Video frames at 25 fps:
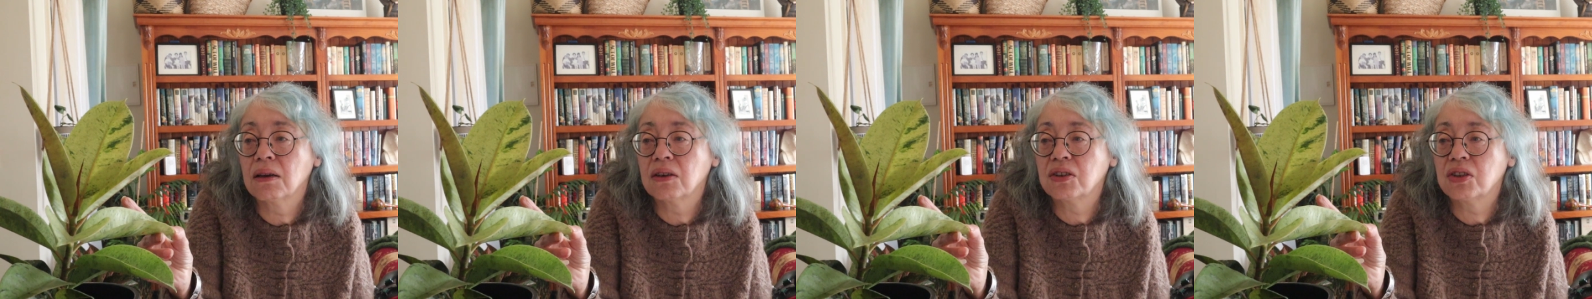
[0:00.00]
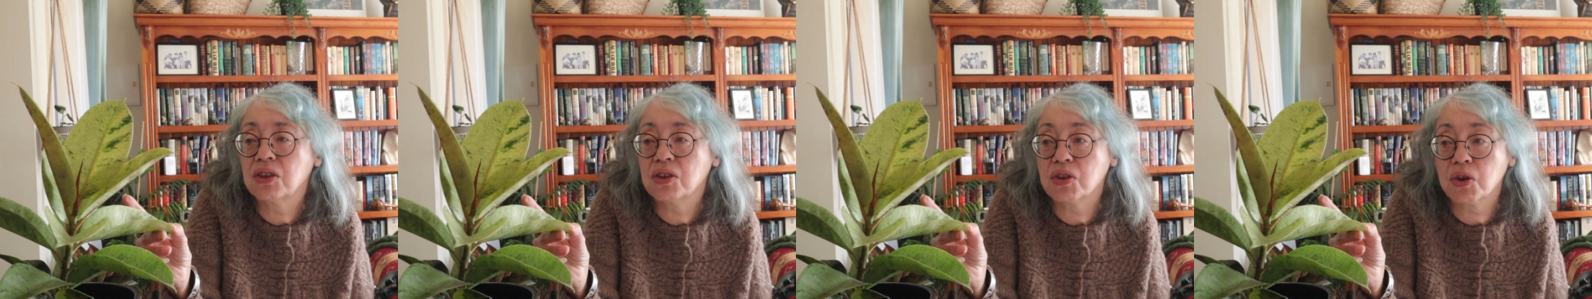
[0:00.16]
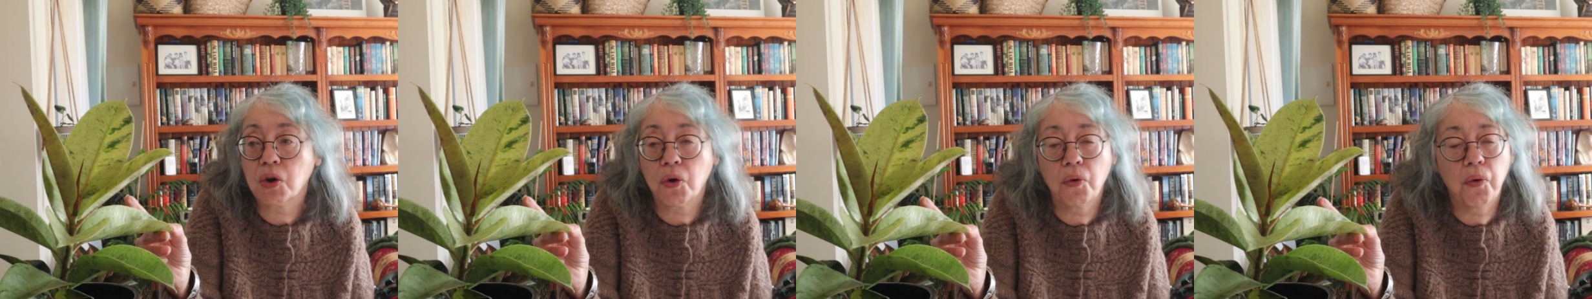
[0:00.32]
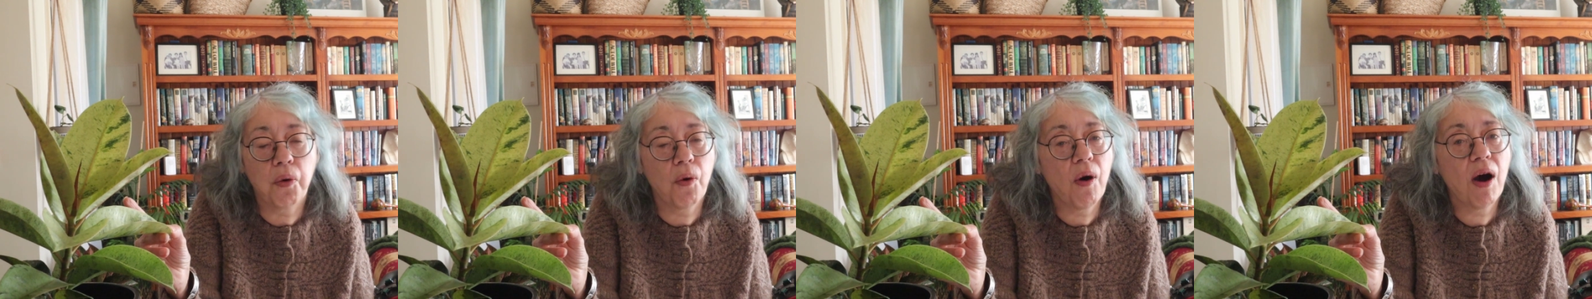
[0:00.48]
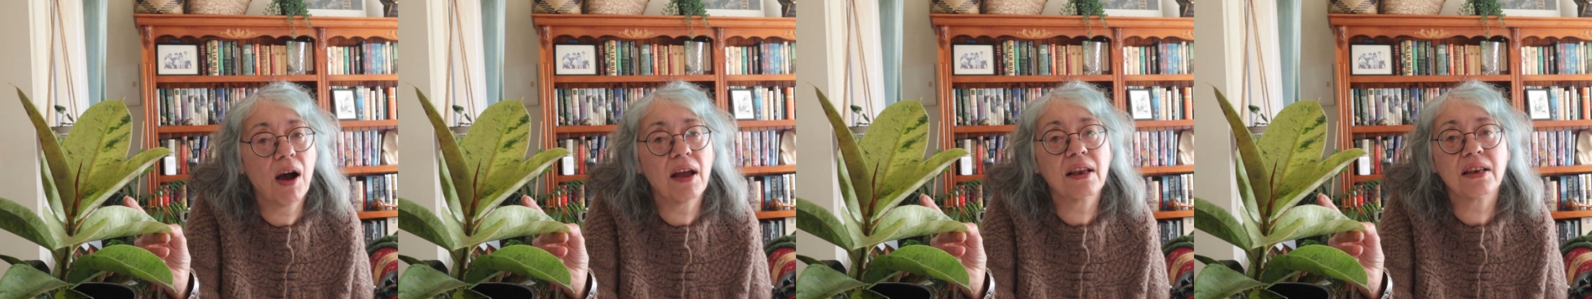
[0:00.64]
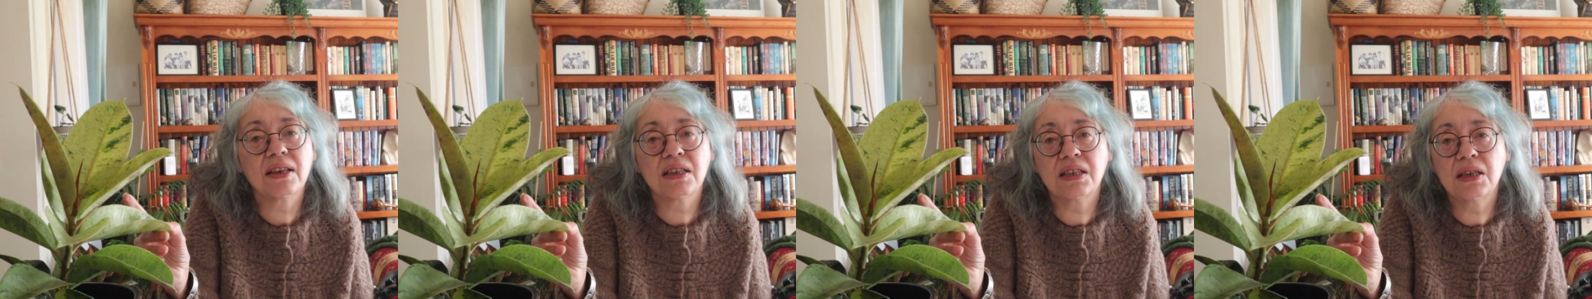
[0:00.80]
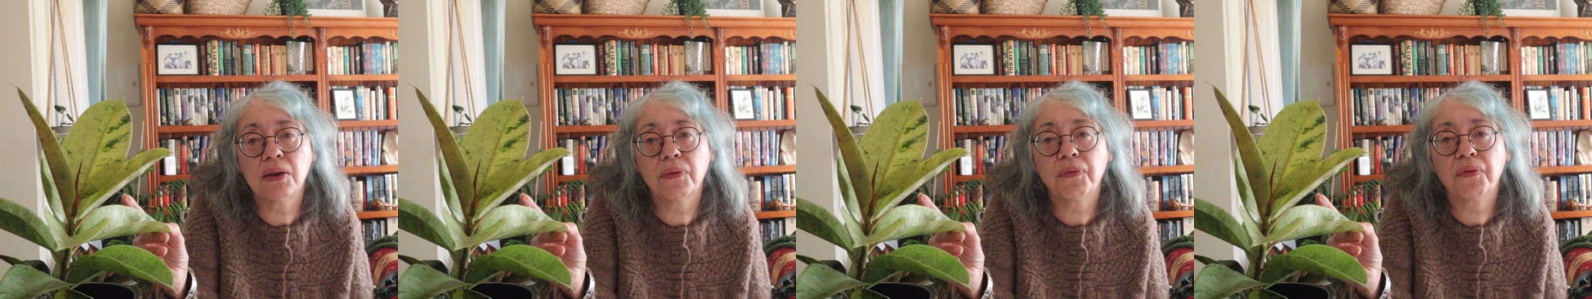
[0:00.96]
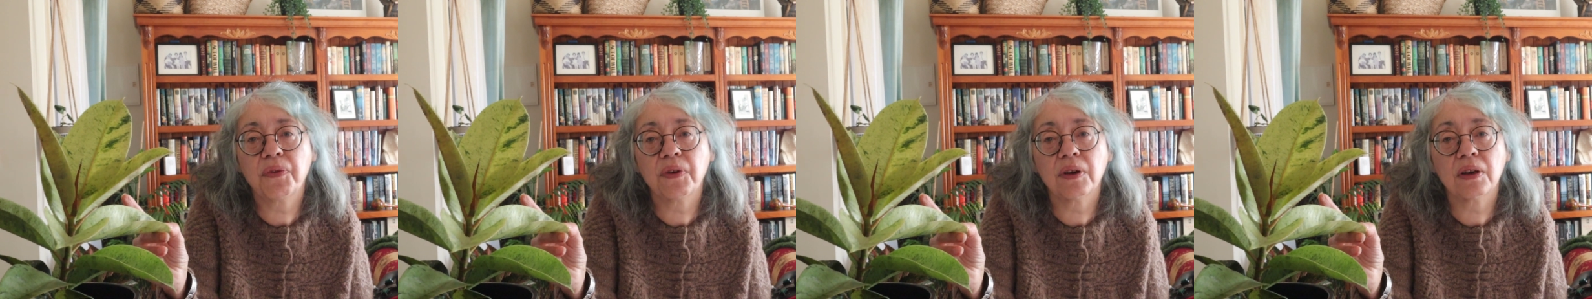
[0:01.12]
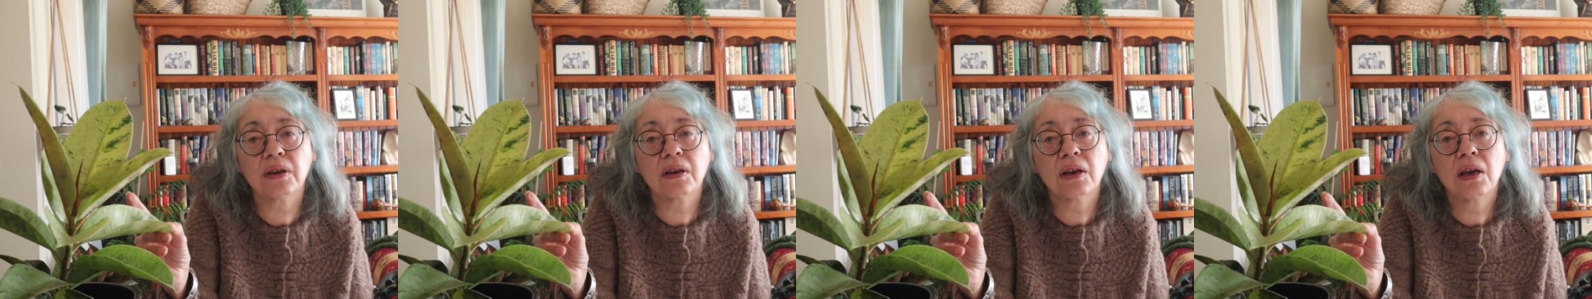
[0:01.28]
she's quite
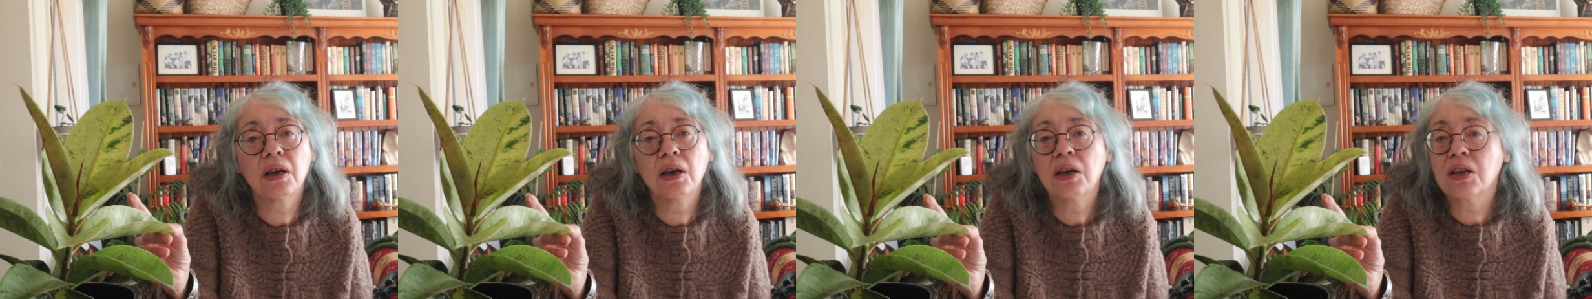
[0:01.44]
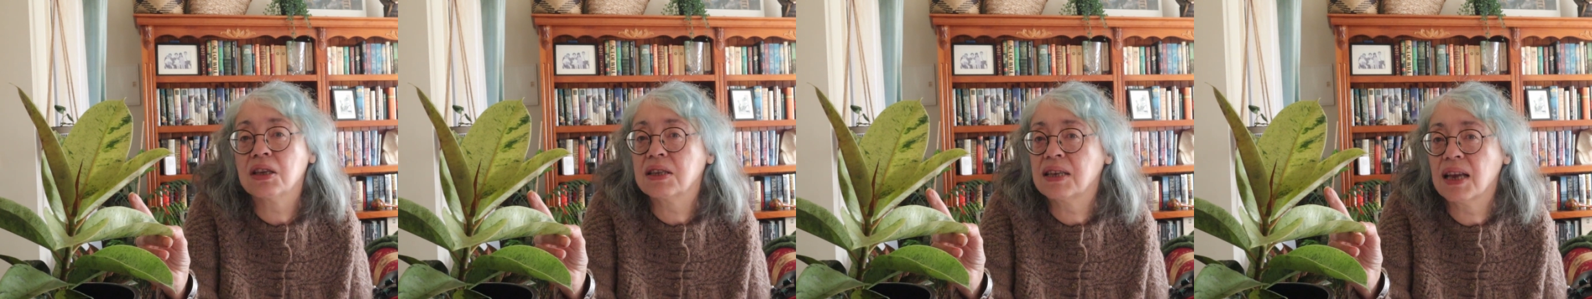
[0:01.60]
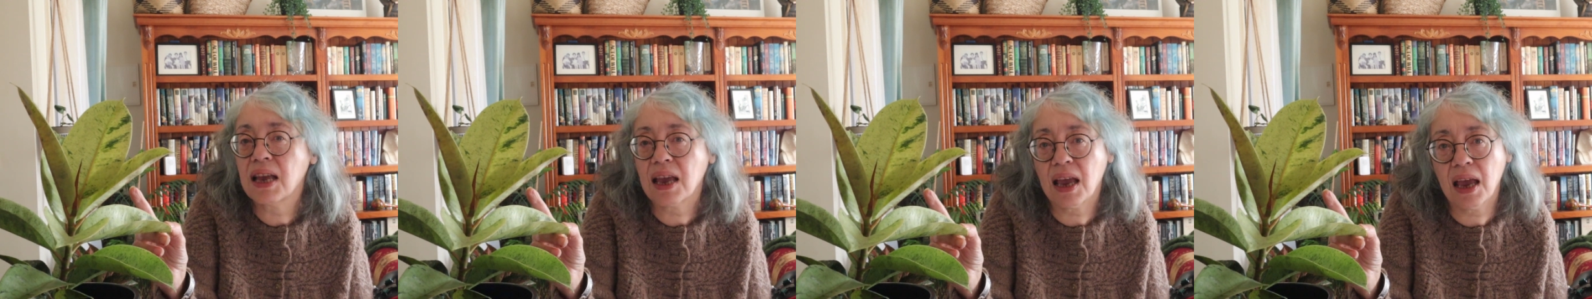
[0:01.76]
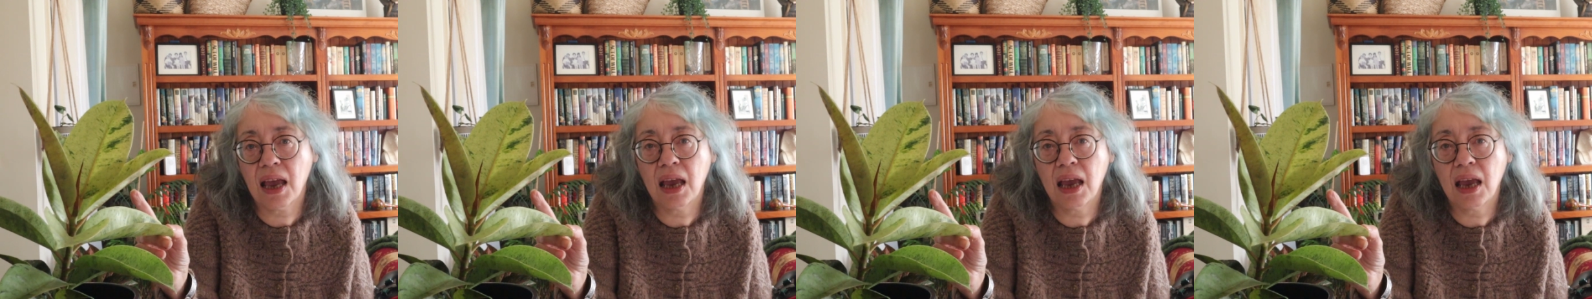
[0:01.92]
different to